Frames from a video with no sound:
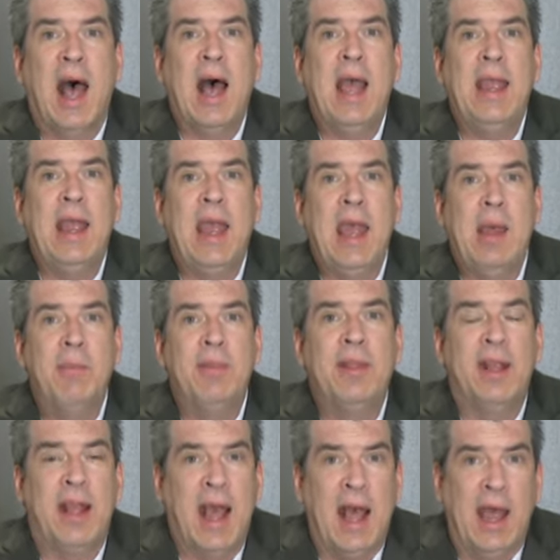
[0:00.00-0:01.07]
I am
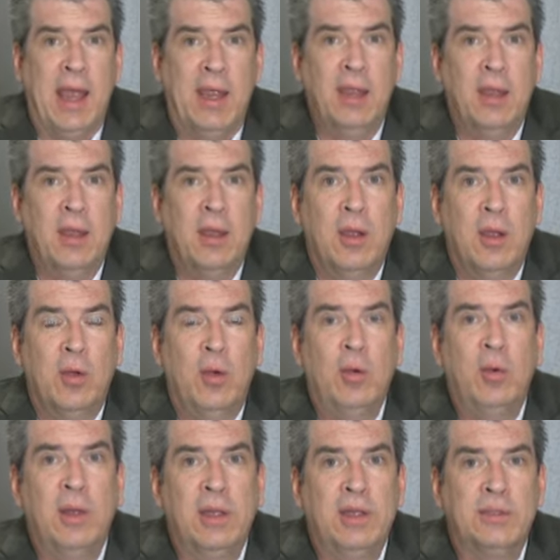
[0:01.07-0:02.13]
the guy
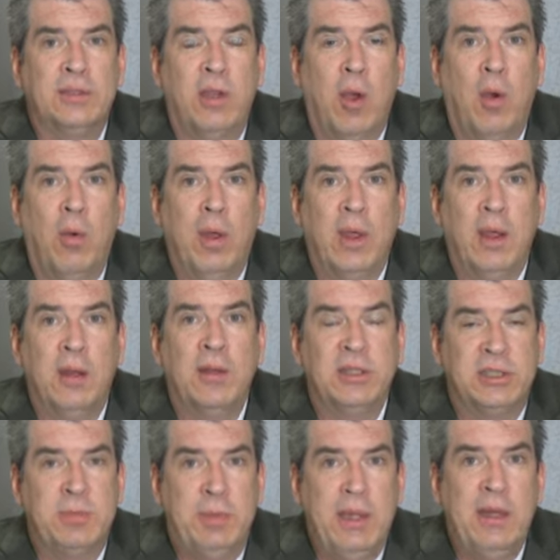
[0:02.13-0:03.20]
who is going the
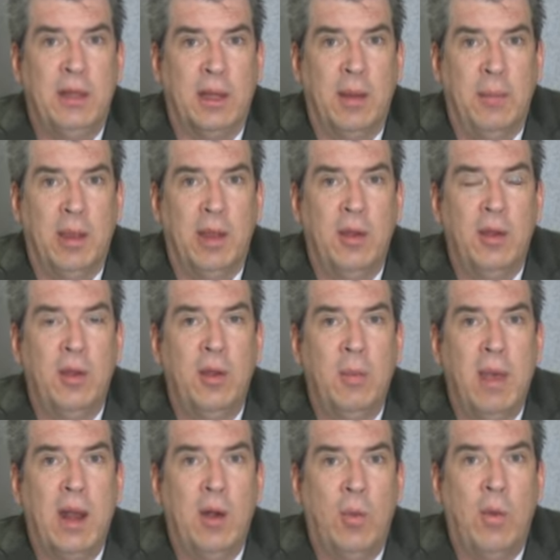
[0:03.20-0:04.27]
speed limit no
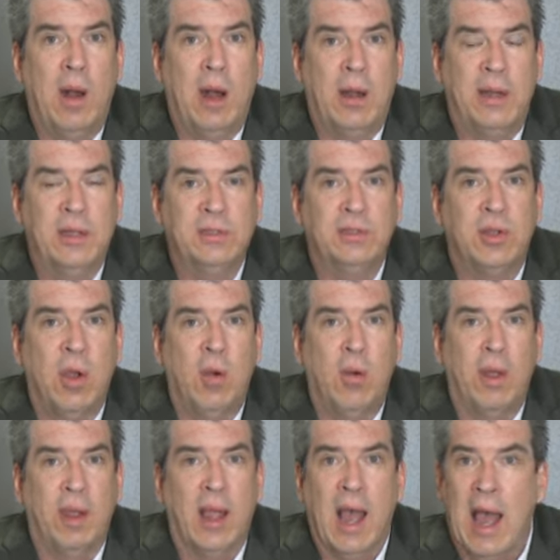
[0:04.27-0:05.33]
matter where he's
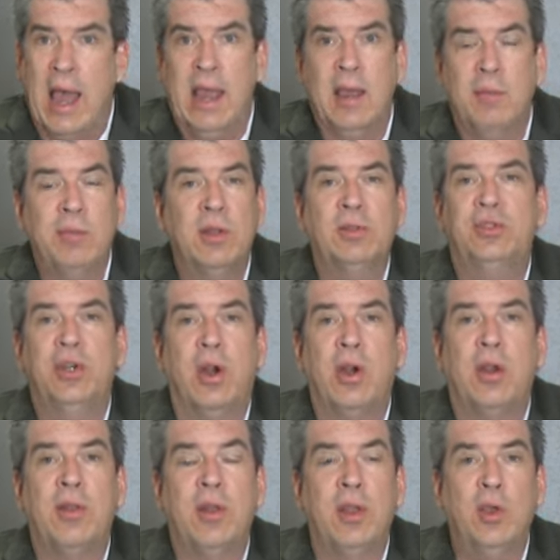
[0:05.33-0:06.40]
going. I am the
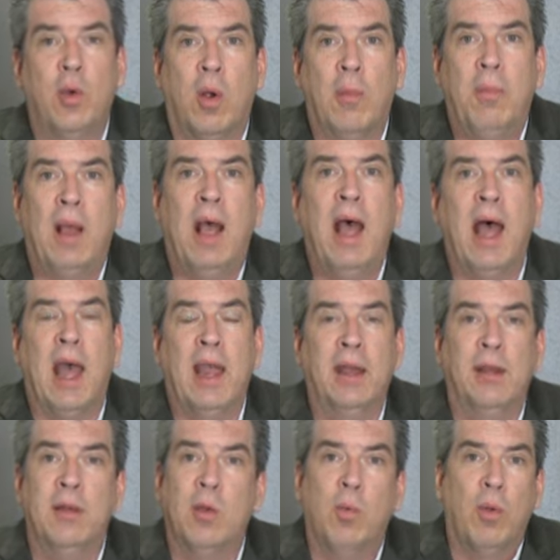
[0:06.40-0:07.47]
jerk that you're behind
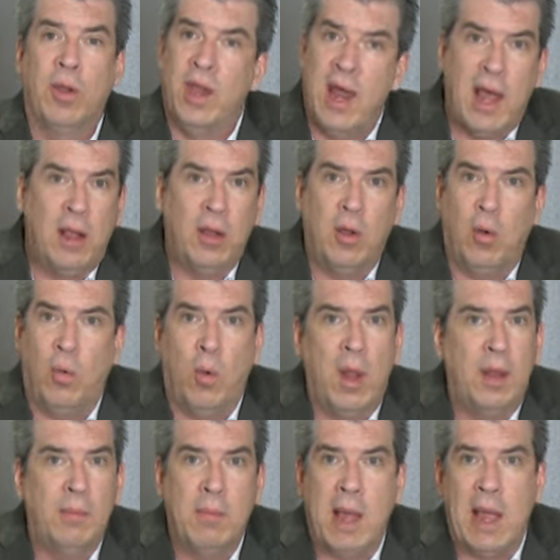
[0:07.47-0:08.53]
that will not go
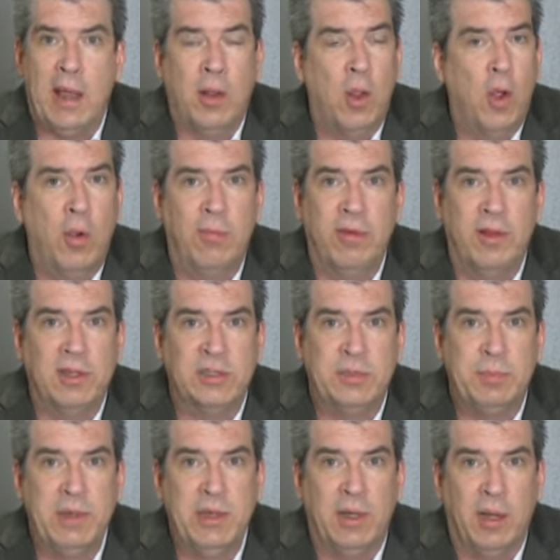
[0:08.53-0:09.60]
1 mile over the
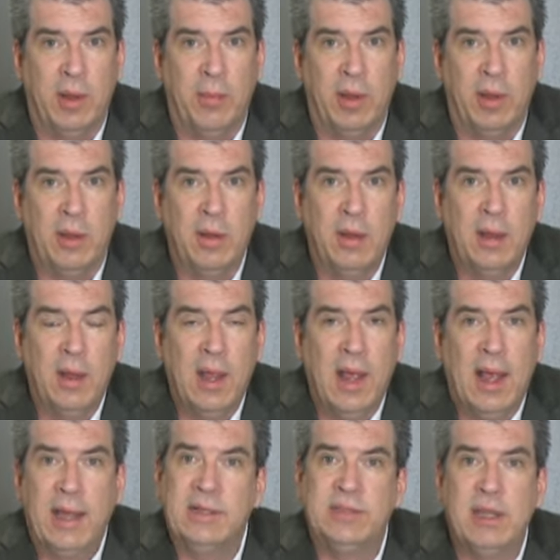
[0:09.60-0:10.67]
speed limit.
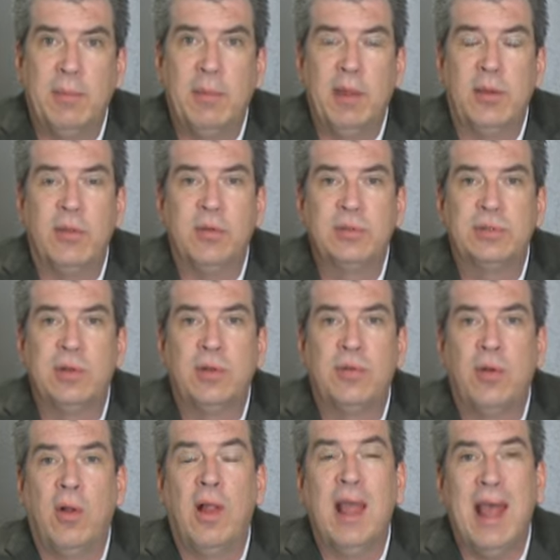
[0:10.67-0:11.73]
I set my cruise
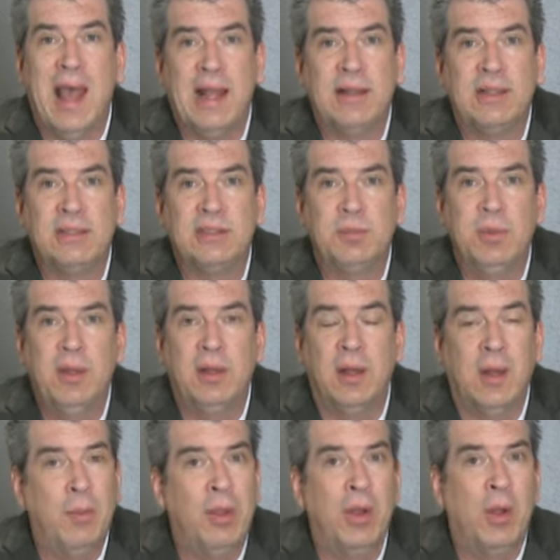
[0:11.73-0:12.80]
control at the speed
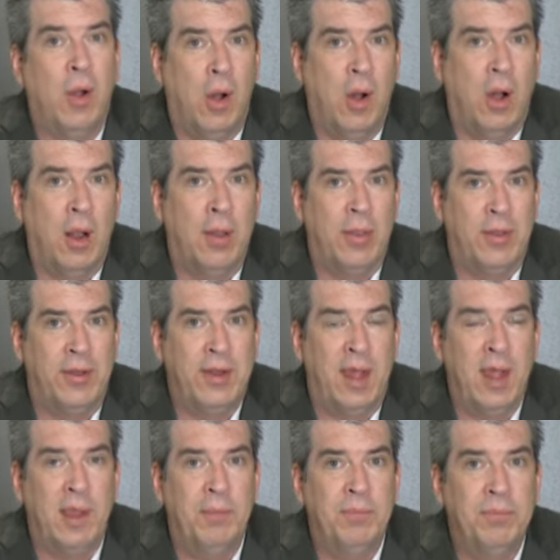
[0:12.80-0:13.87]
limit all the
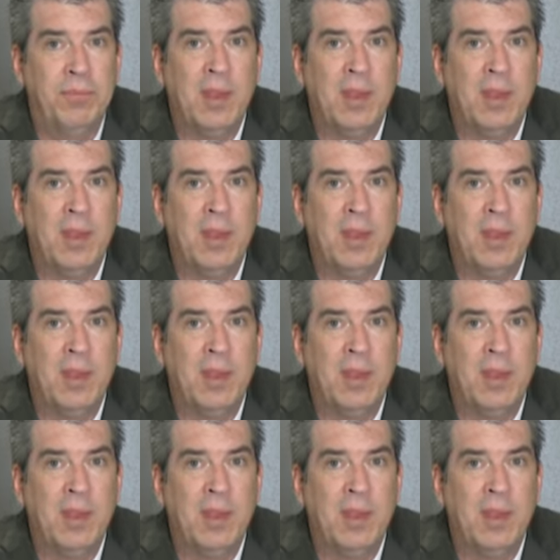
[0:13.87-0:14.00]
time.